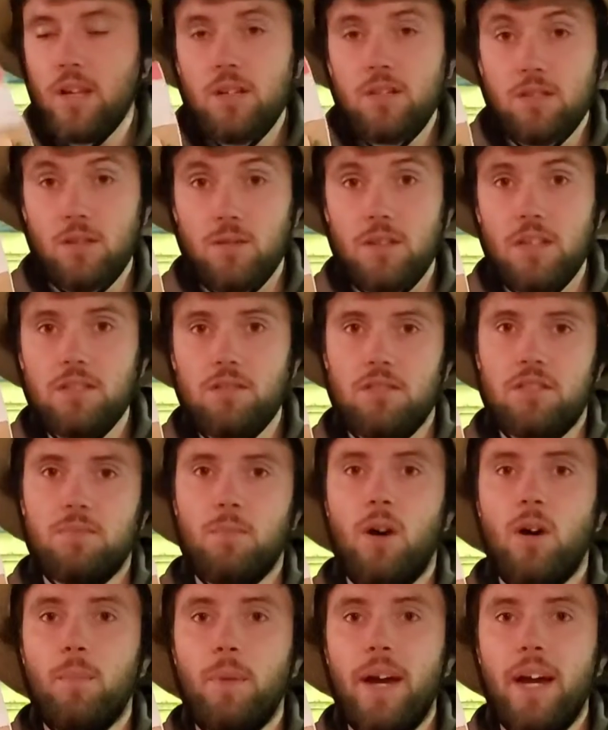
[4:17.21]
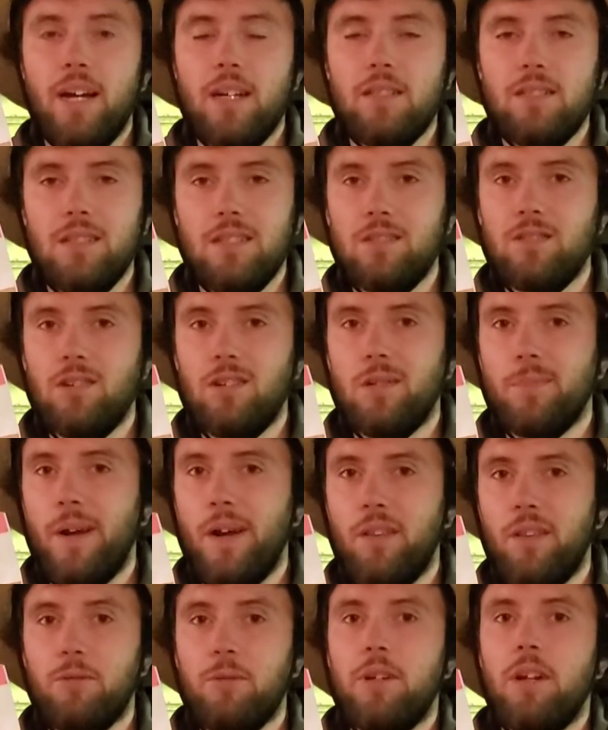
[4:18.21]
So these are small bags. These are
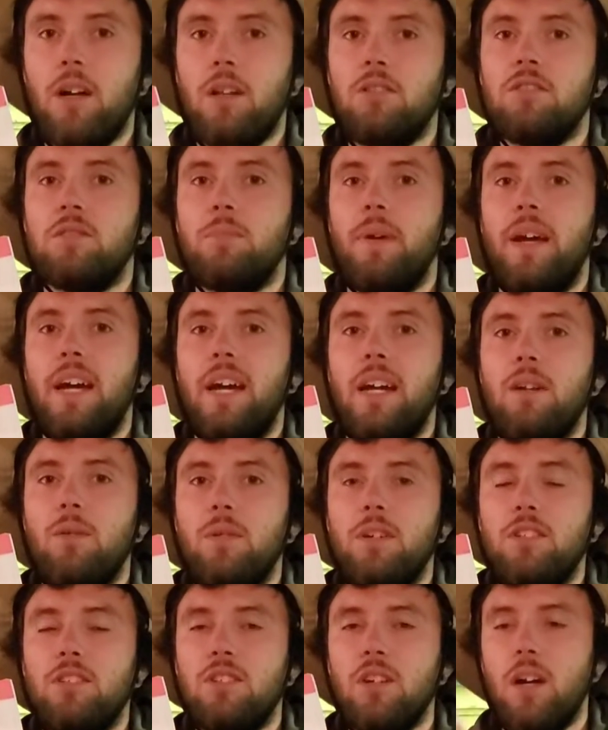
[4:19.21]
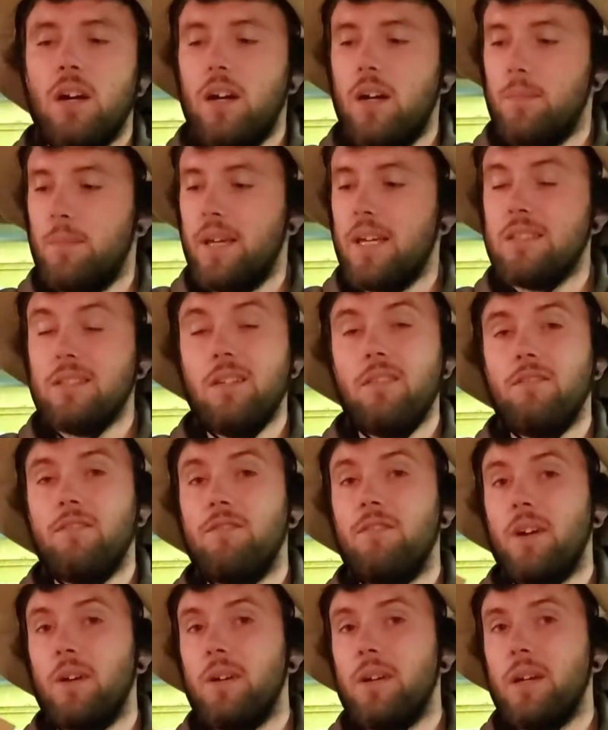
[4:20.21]
about $3 a bag, which isn't
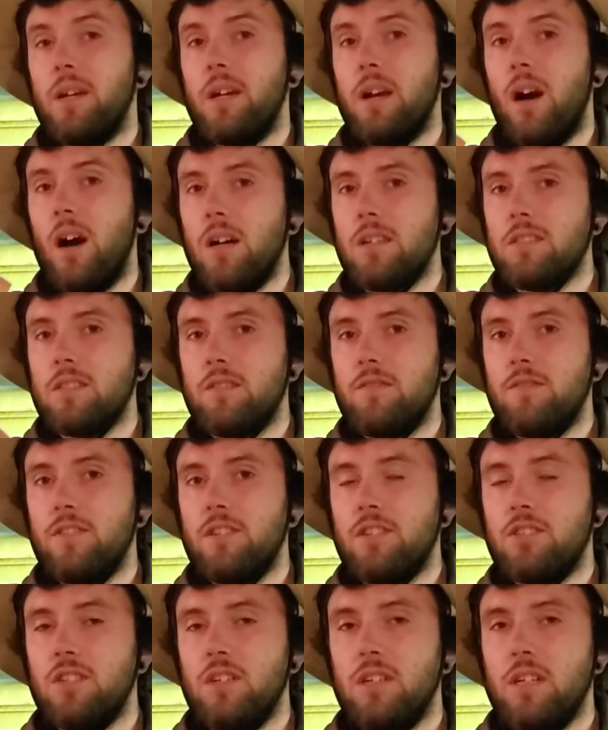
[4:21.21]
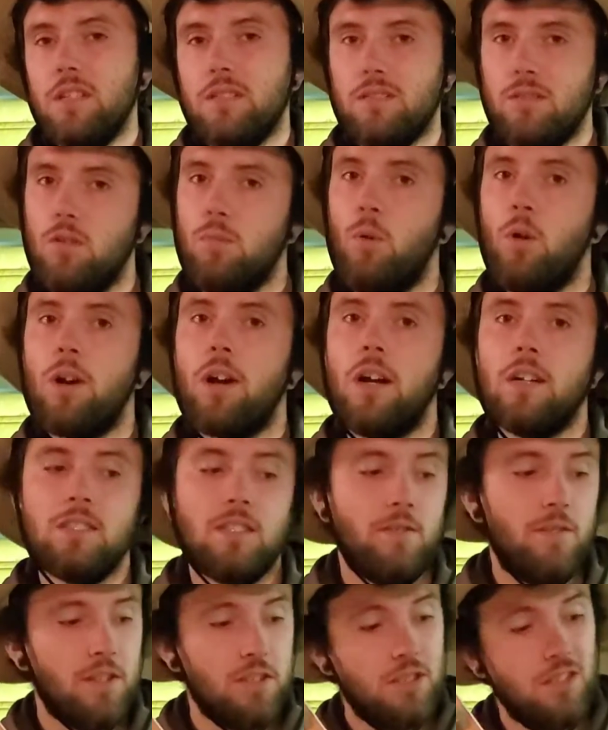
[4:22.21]
very cost-efficient. It's still more
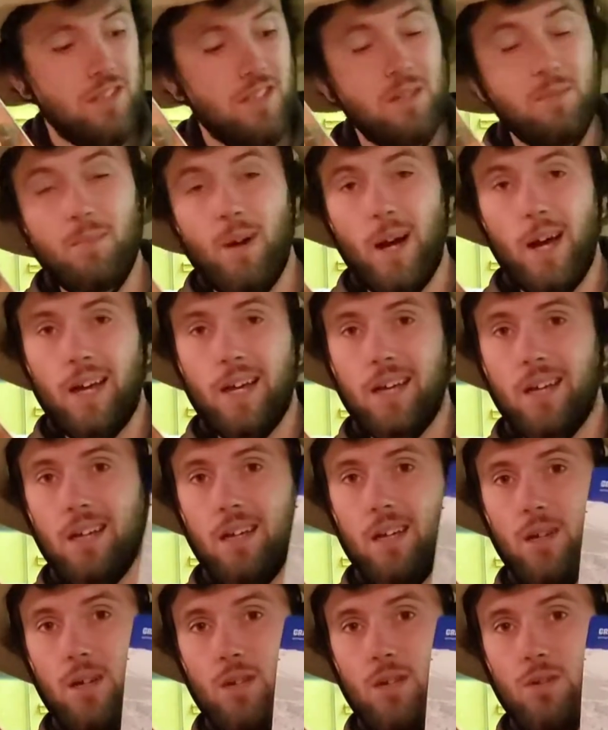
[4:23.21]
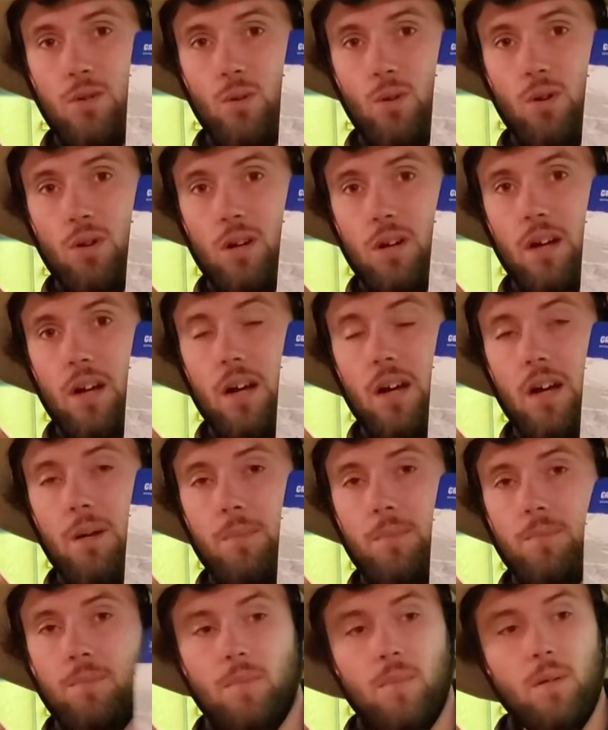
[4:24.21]
cost-efficient than buying your
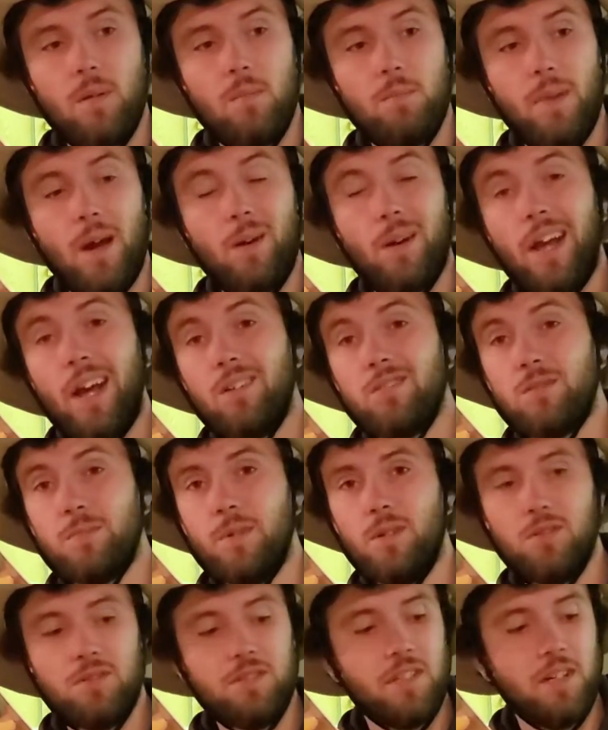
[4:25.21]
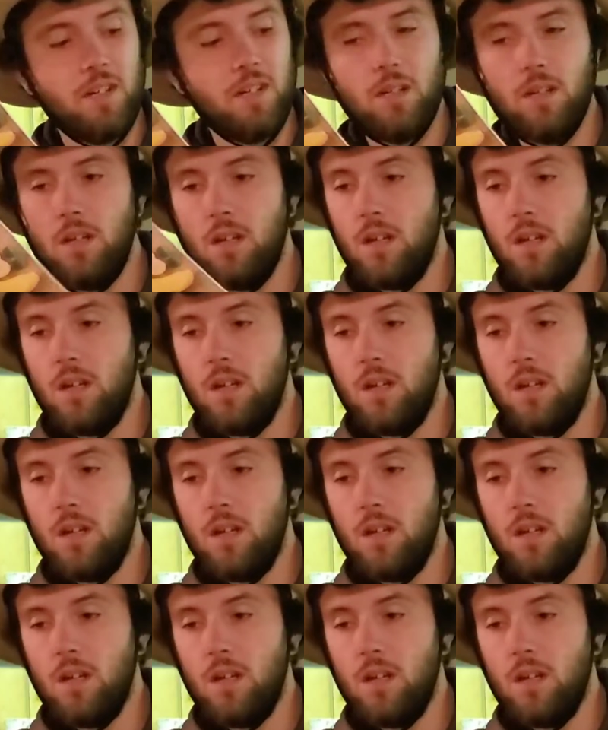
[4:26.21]
Mountain House meals here.